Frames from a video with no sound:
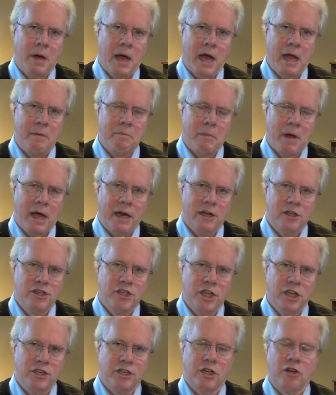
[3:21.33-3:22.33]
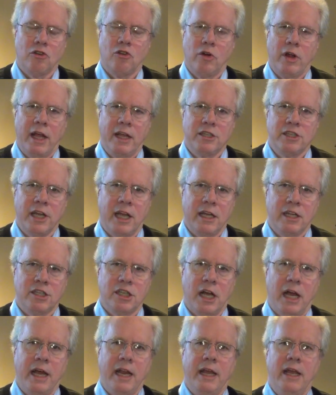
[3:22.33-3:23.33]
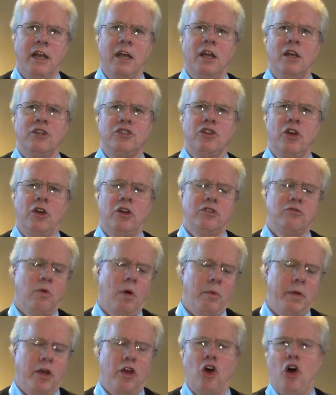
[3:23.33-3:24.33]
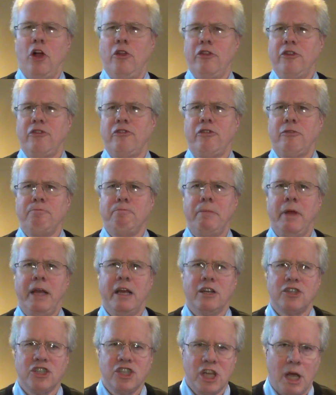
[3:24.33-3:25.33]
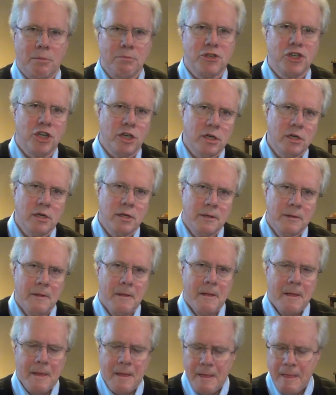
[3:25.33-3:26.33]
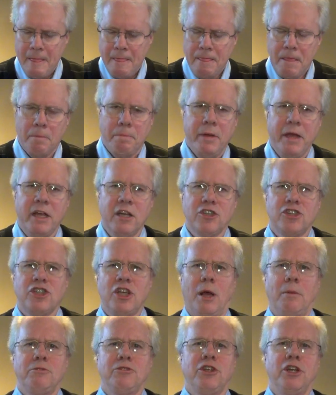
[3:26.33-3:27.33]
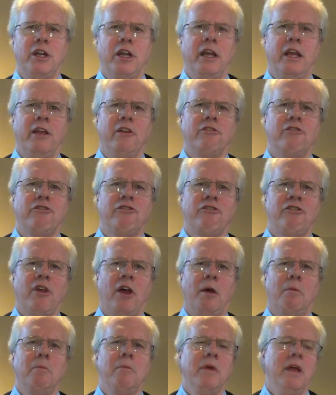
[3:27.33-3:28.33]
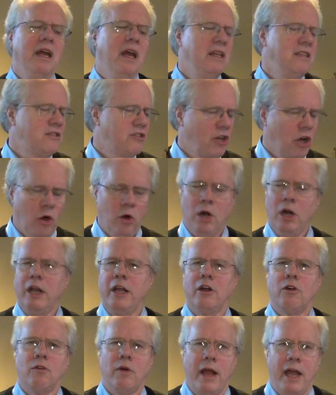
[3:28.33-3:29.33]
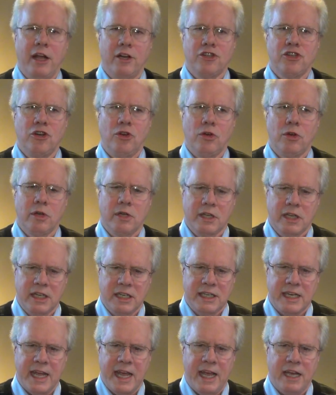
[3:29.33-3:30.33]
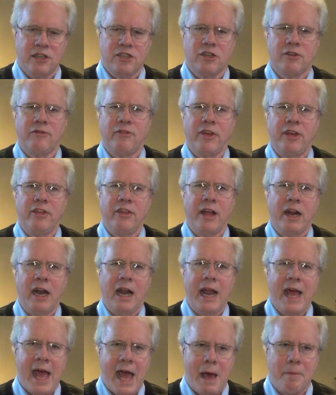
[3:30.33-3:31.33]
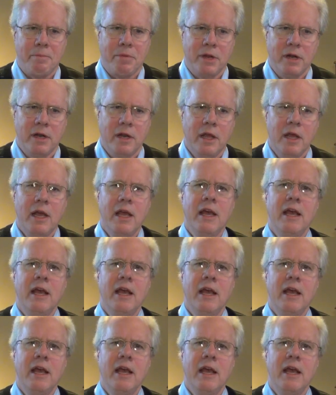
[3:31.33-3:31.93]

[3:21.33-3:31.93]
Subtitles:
by my decision creates anxiety. So does what we call this big assumption. The big assumption is some totally irrational catastrophe that'll happen